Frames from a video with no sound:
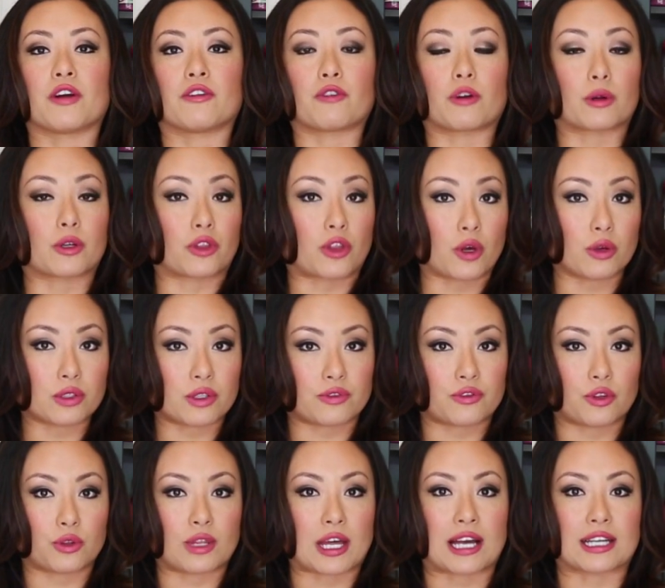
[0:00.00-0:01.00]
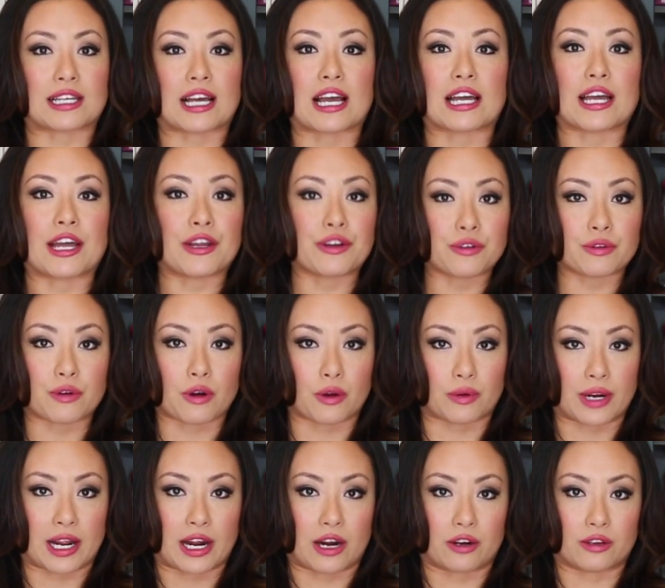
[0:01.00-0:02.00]
For those of you that get
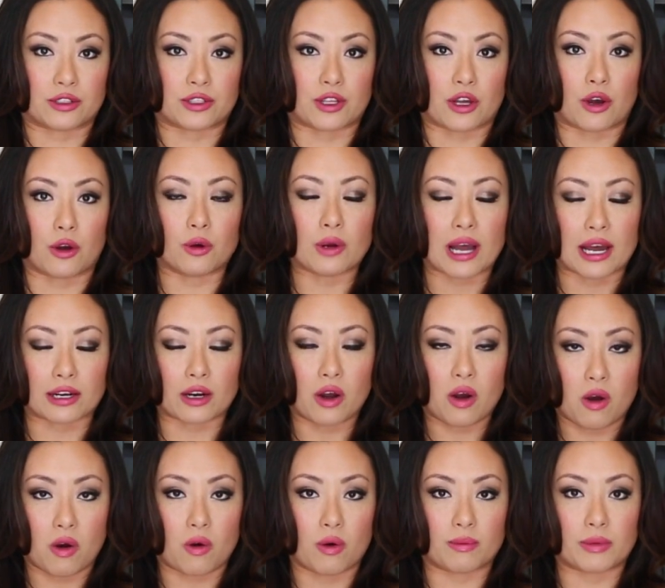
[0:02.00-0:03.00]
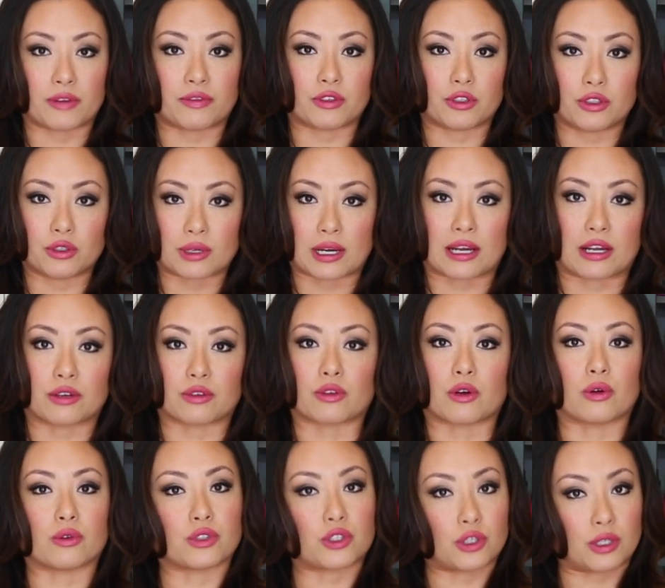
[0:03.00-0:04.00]
ingrown hairs though, at home, if you do get
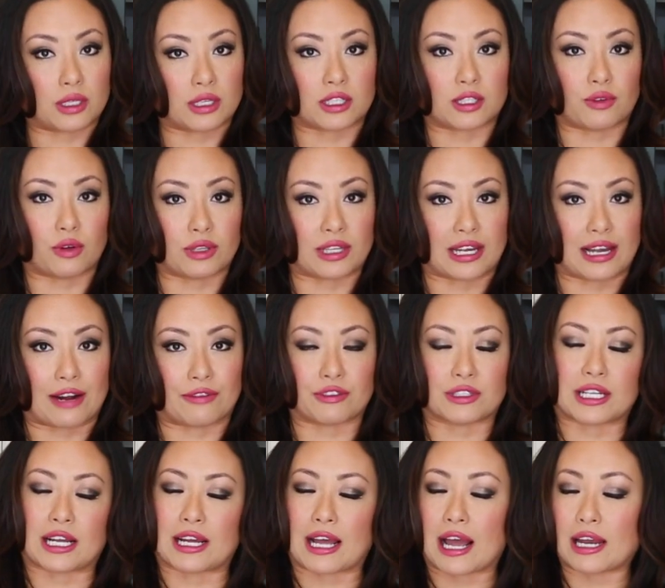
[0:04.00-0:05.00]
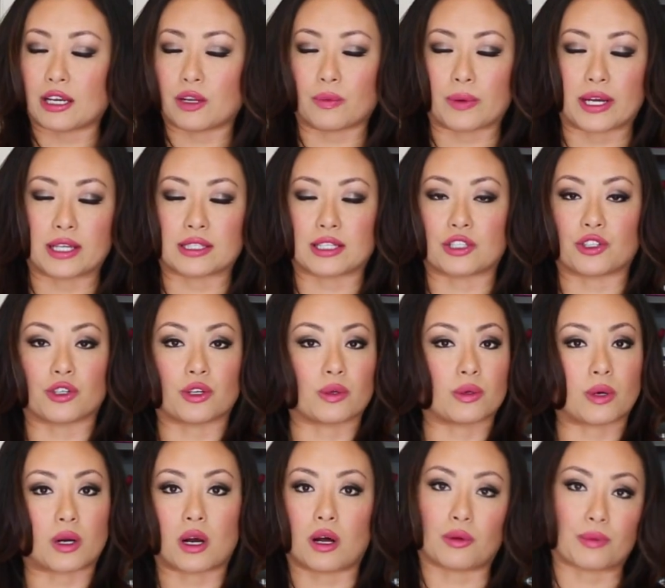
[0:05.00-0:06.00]
ingrowns, you can exfoliate every day anyways, and
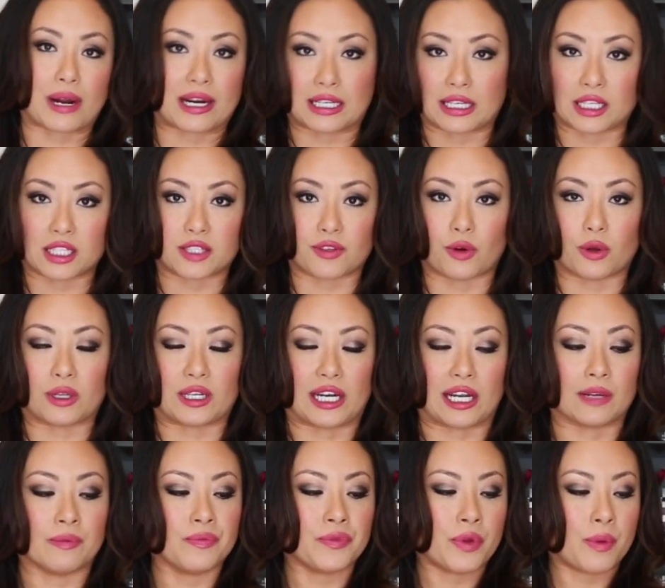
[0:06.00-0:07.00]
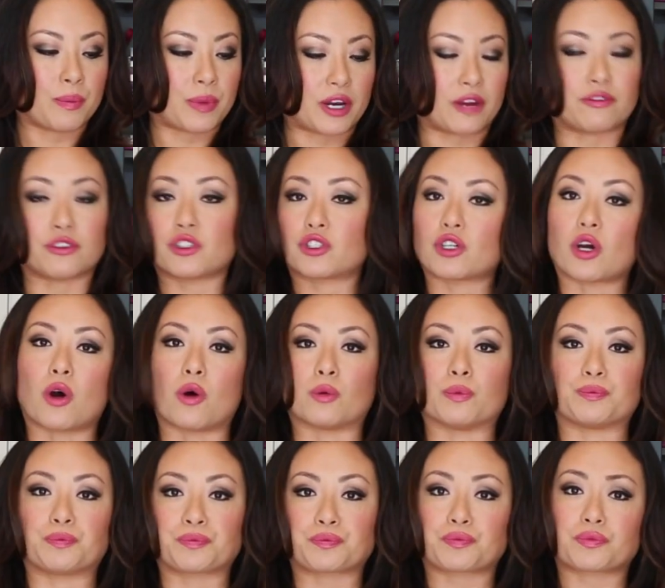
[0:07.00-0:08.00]
you're already exfoliating. But if you
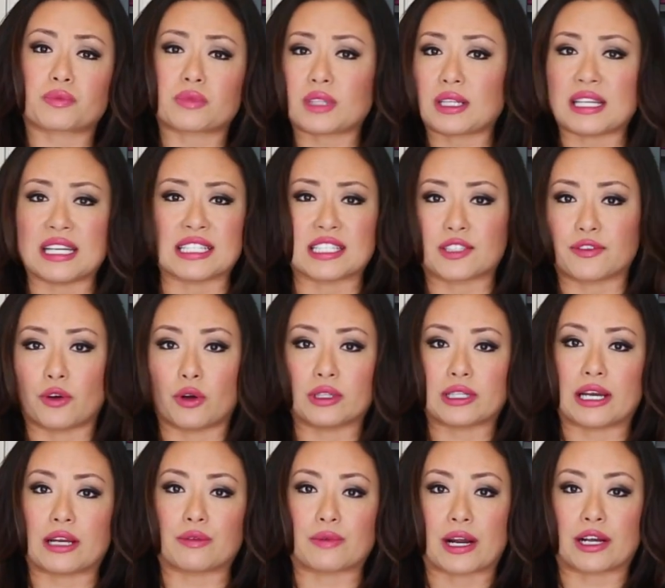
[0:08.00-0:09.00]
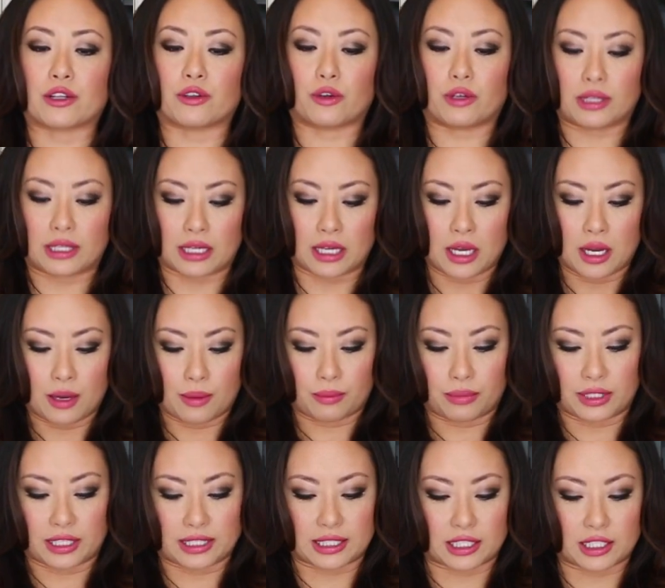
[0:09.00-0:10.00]
don't exfoliate regularly,
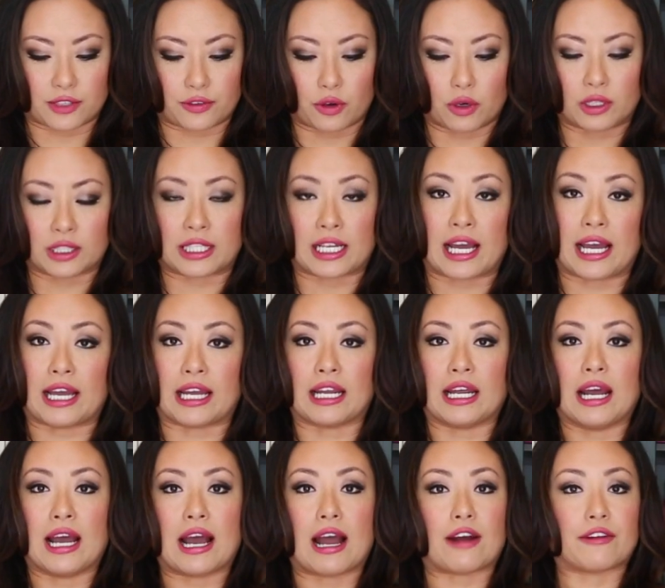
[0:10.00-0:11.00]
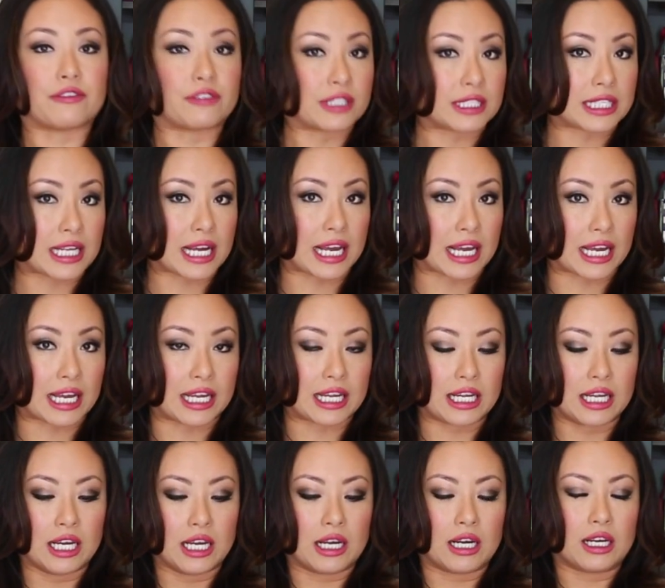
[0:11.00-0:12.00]
please exfoliate every
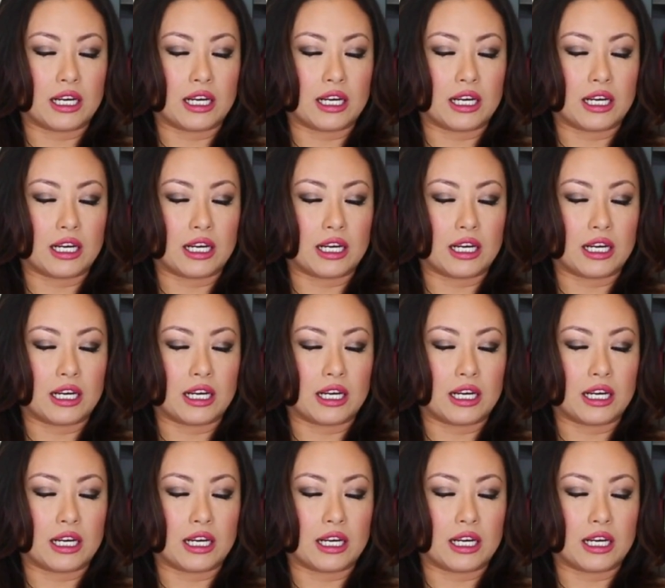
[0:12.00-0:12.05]
day